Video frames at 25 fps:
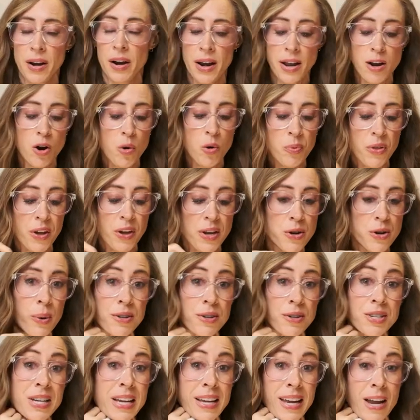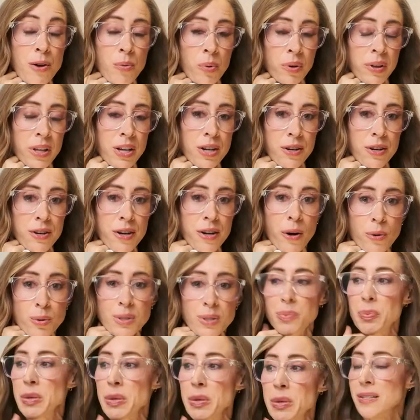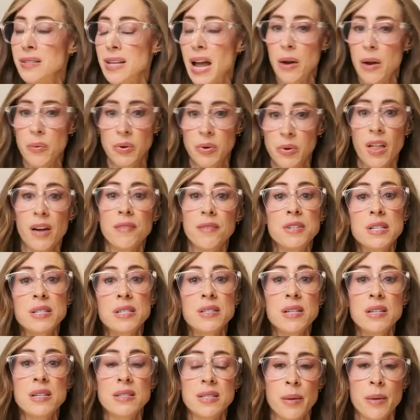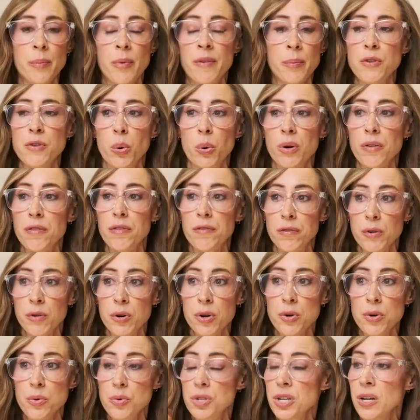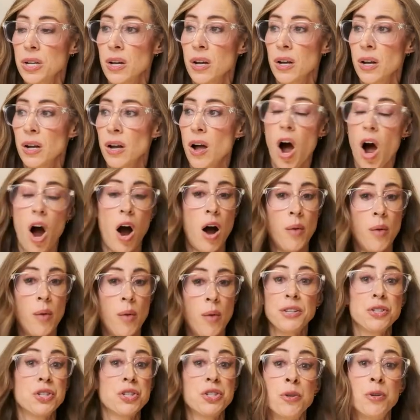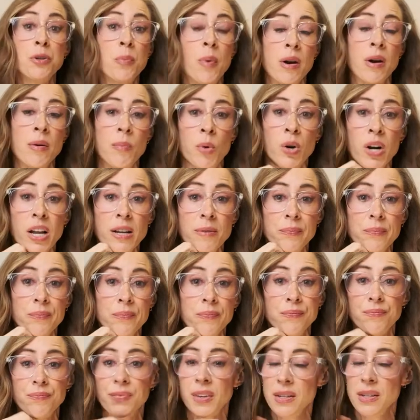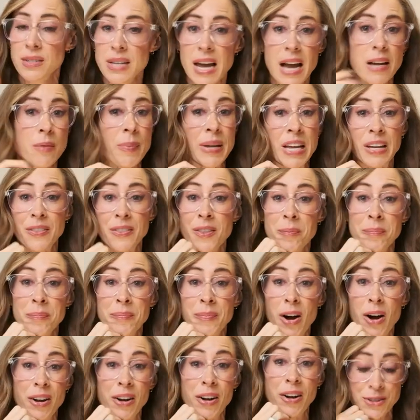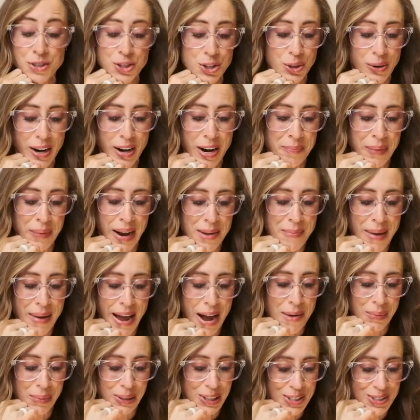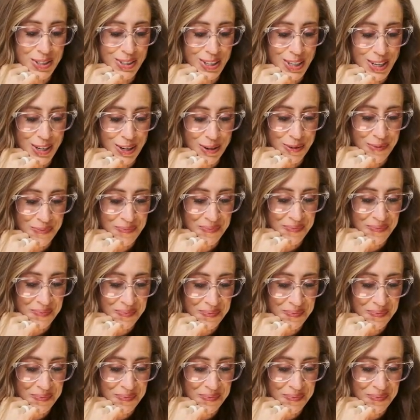And I hope that you are taking really good notes because I would love to see some of your fruit omelets tomorrow morning. Tag me in them on Instagram. I'm at Melissa U.